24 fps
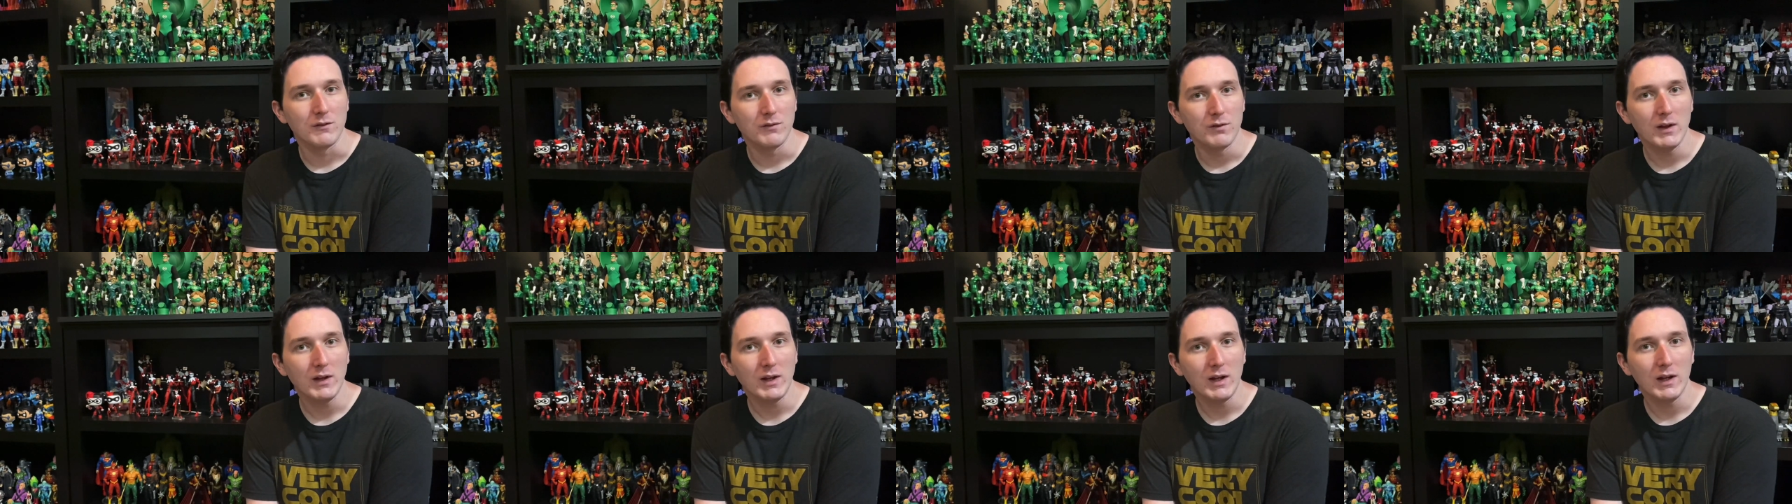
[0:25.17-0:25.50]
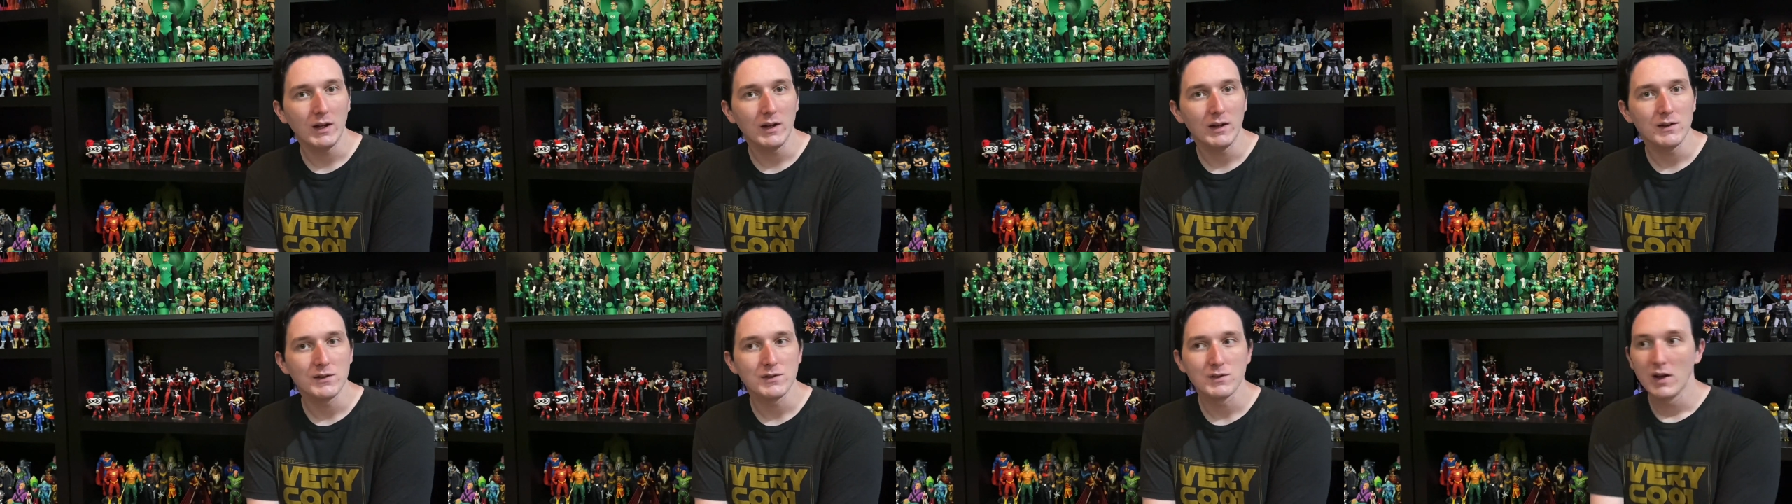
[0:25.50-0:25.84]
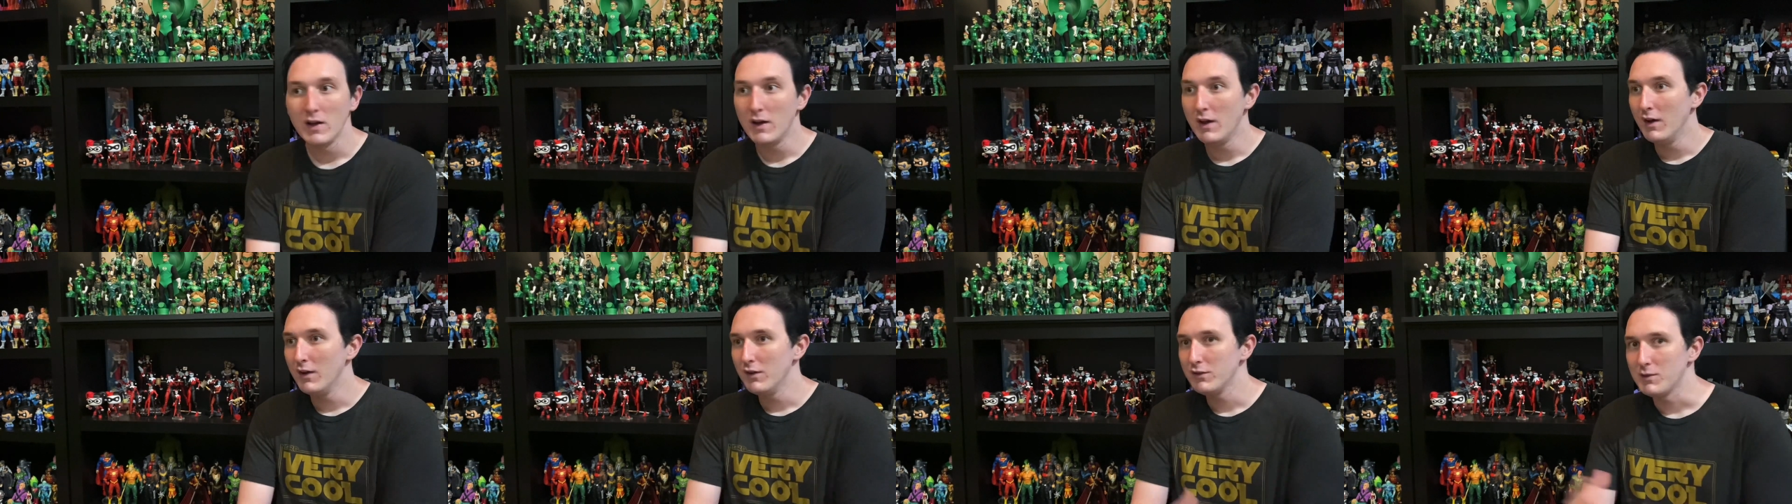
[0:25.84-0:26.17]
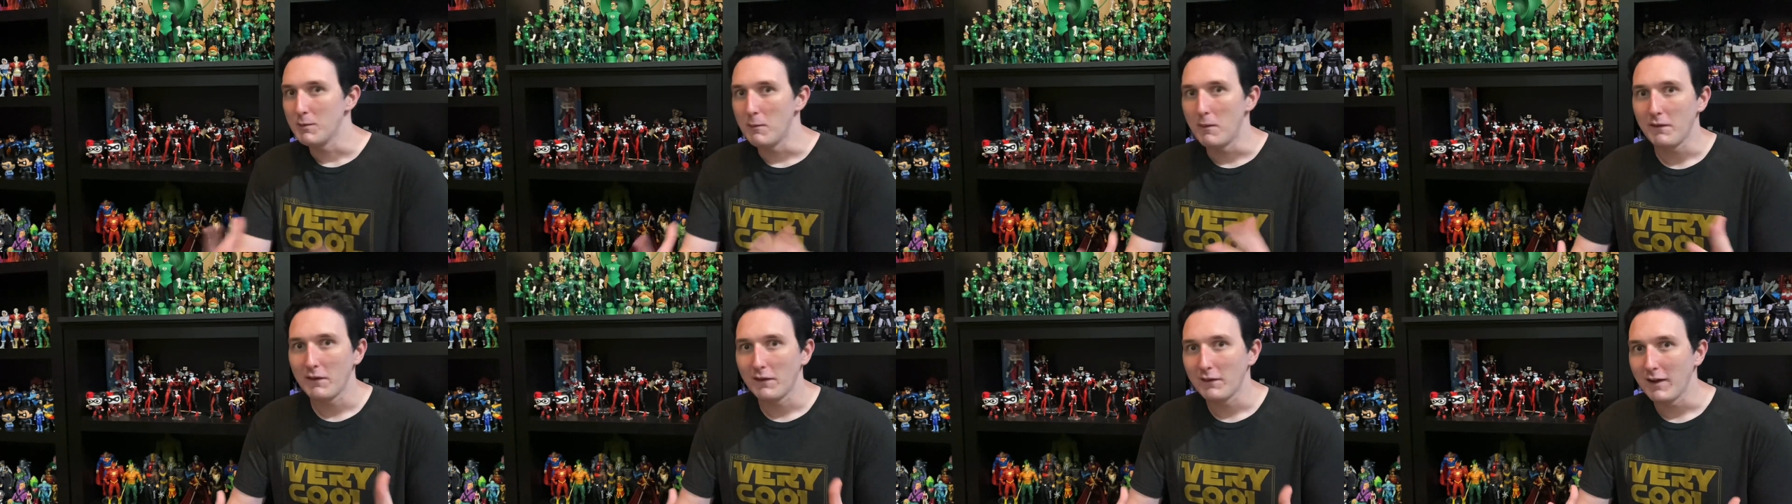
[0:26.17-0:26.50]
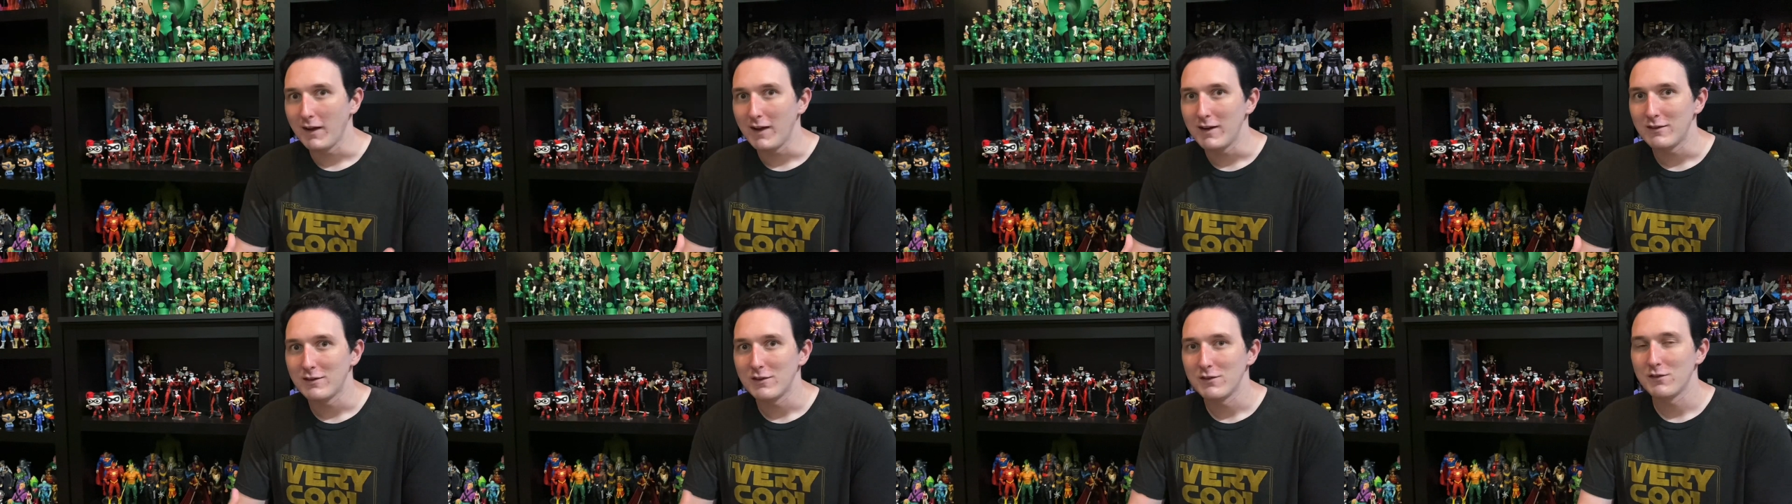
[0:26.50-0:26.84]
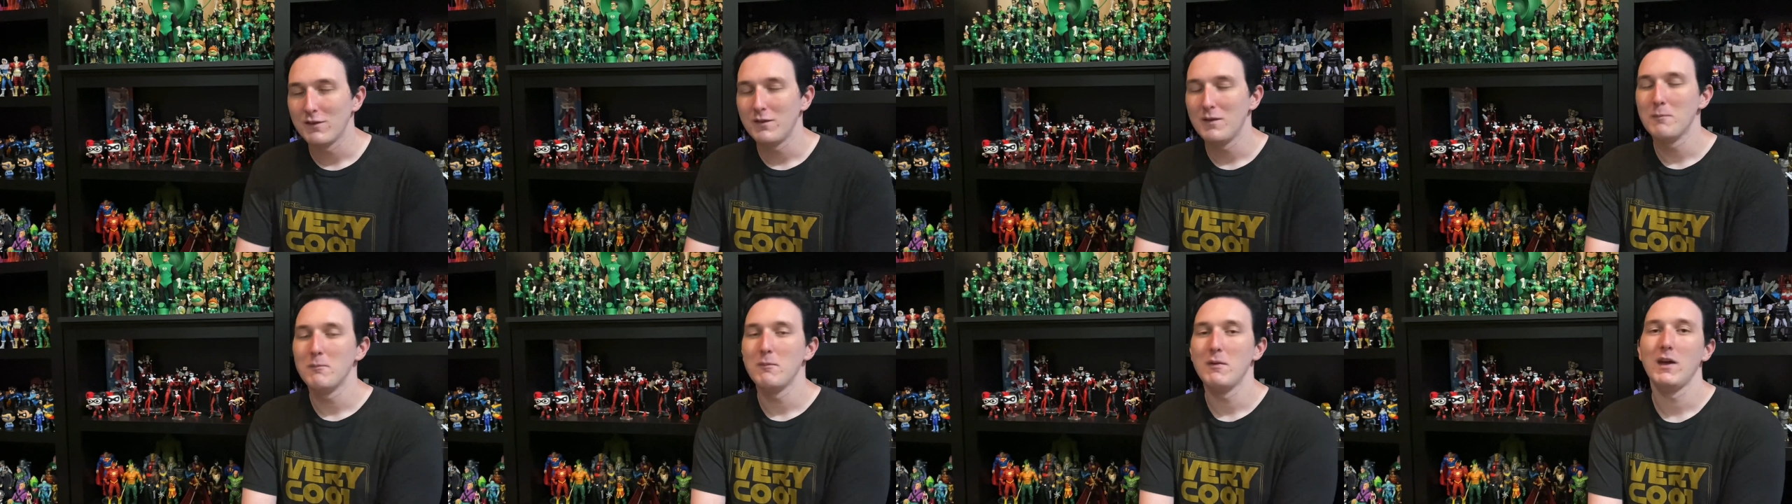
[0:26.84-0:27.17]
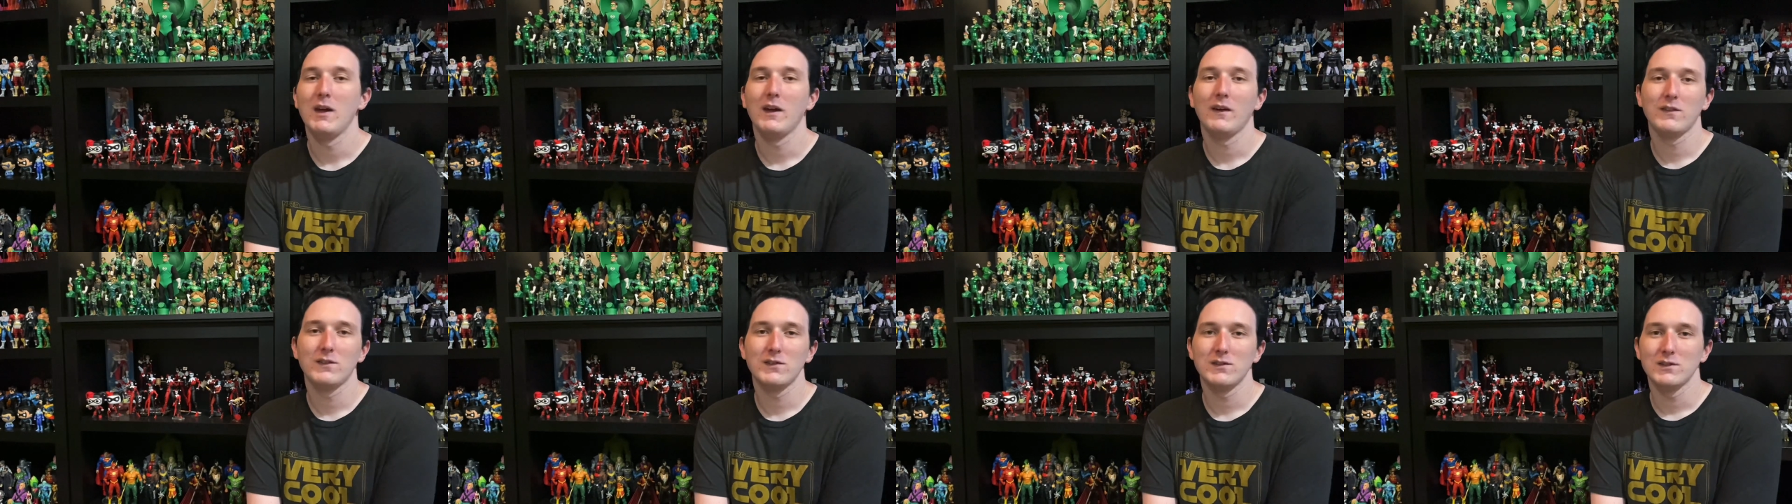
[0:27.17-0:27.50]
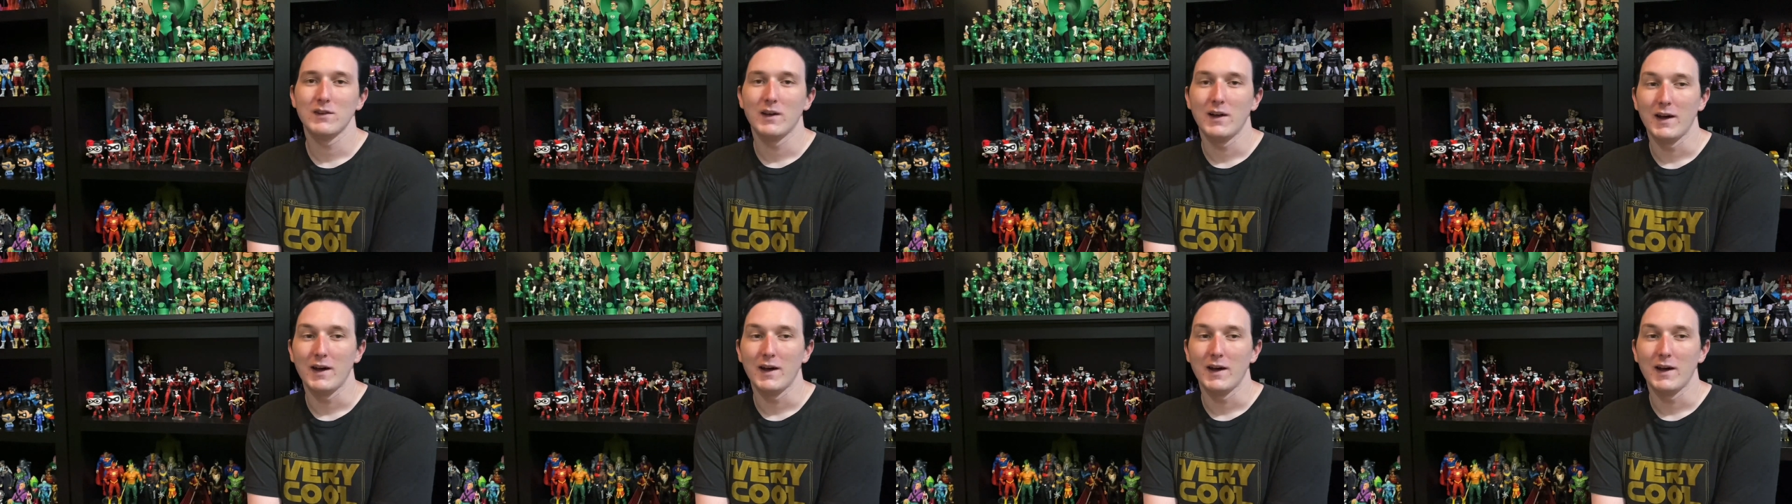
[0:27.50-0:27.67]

figures, some other lanterns in the mix.